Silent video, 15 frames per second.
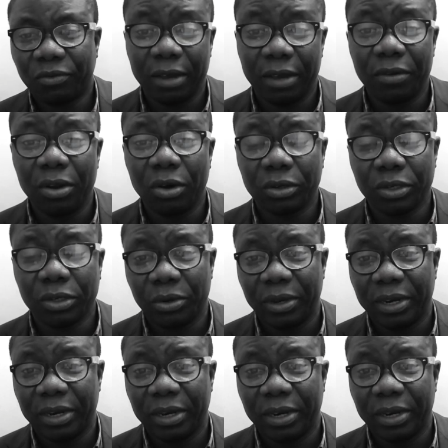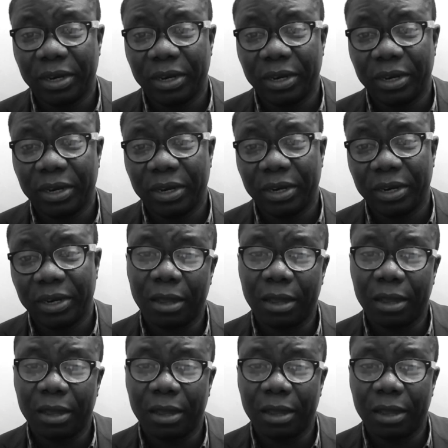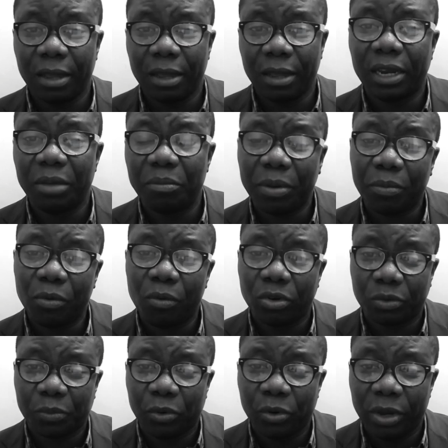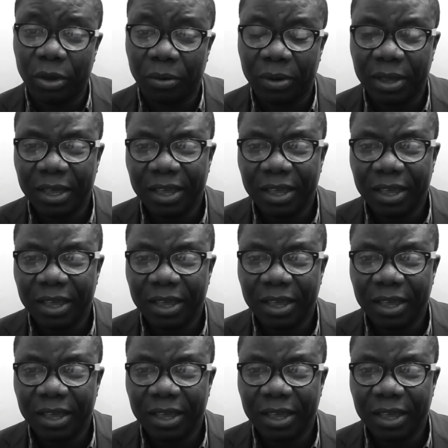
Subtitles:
They're not knowing that, oh, actually, what was killing people was polio.